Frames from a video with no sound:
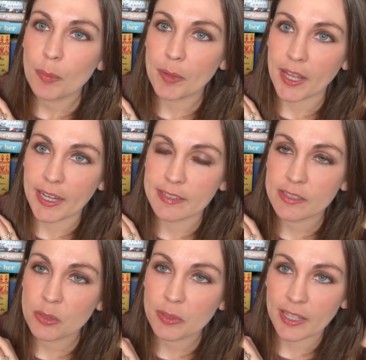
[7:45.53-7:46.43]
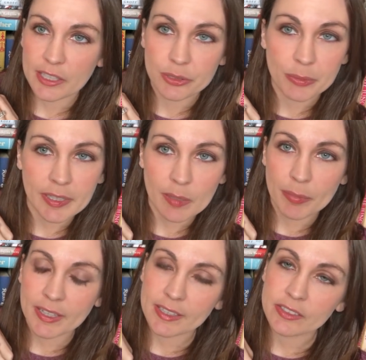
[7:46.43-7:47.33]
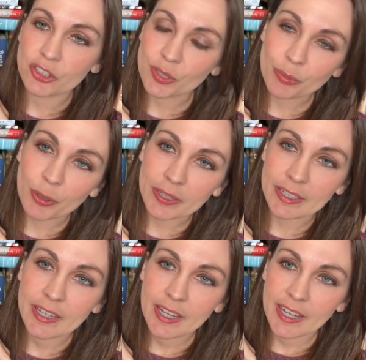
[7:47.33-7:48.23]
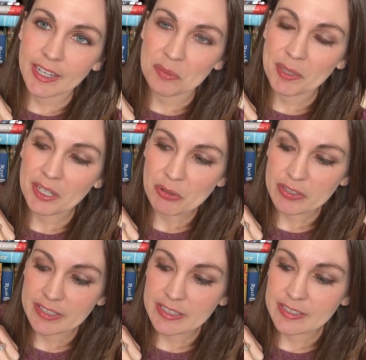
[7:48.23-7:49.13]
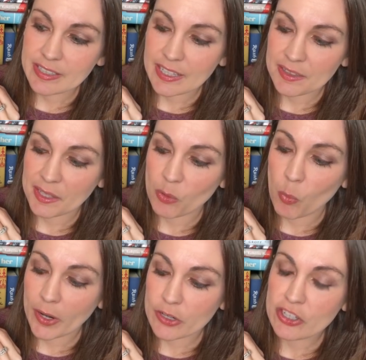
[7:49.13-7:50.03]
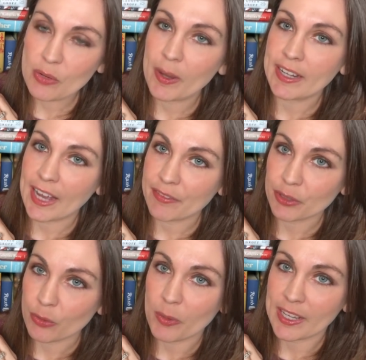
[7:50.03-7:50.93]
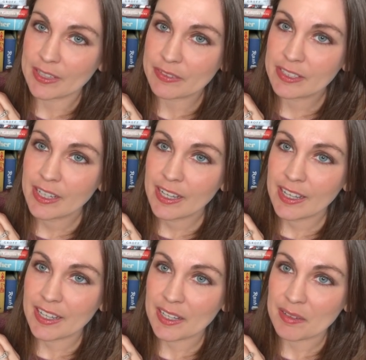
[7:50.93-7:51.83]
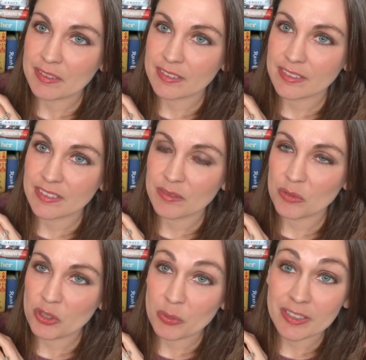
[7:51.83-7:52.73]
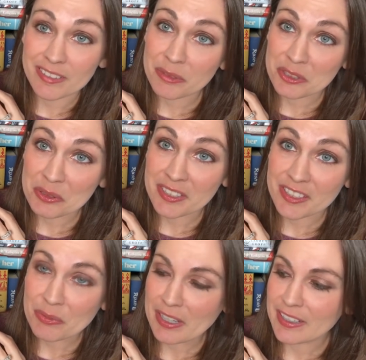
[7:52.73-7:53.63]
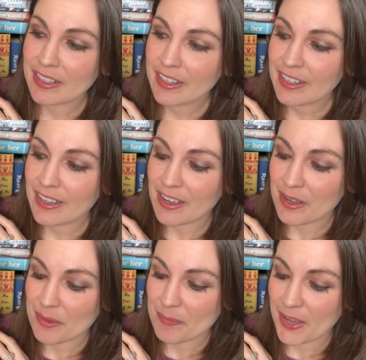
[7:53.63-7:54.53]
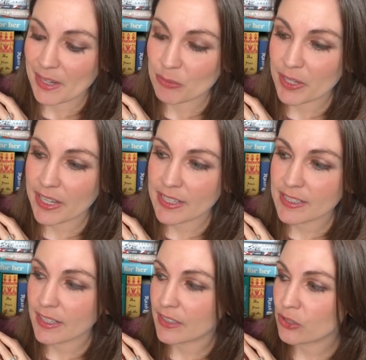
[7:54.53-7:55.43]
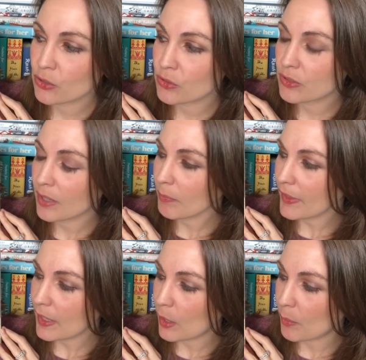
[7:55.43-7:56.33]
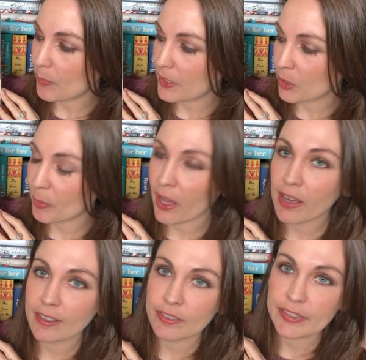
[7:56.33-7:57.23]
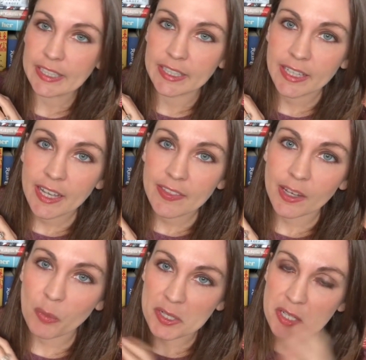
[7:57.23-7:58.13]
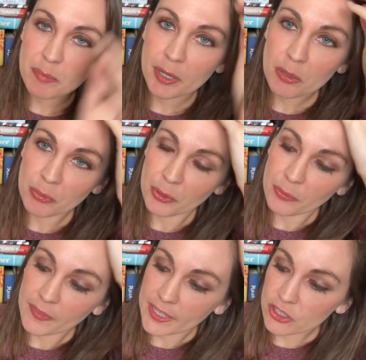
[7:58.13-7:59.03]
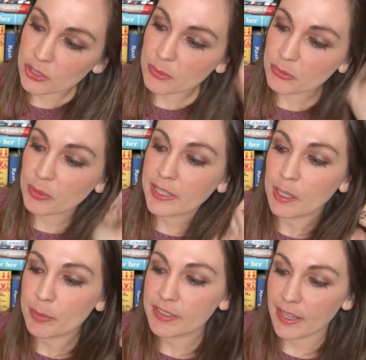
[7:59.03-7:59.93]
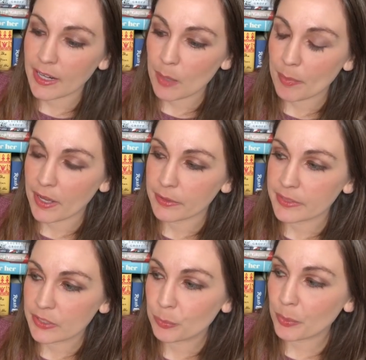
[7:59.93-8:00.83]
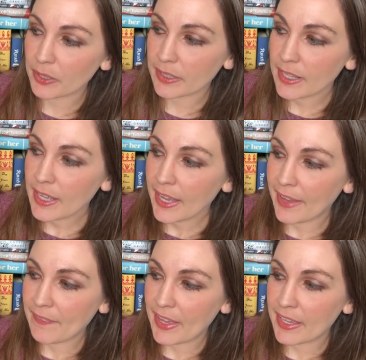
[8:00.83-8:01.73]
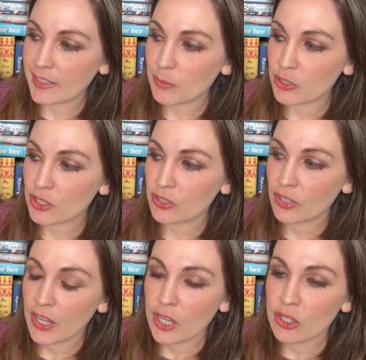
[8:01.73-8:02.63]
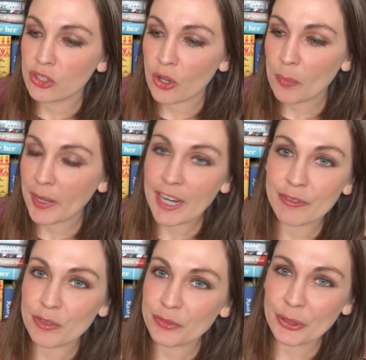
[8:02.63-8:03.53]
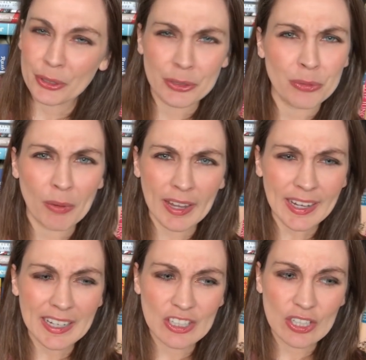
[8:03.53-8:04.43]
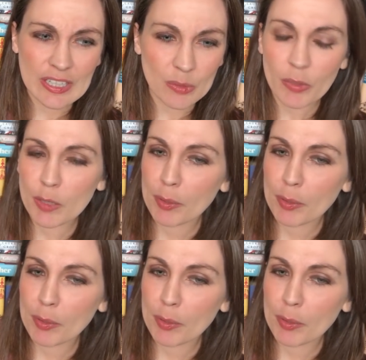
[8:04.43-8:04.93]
but I still would like to read it because she wrote it, and I'd be interested to see like where she went after the waves, uh, which was which was this one. Um, I read a, something in her biography that Quentin Bell wrote that she was really upset about this book, and that it was just so painful for her to write, and she didn't want to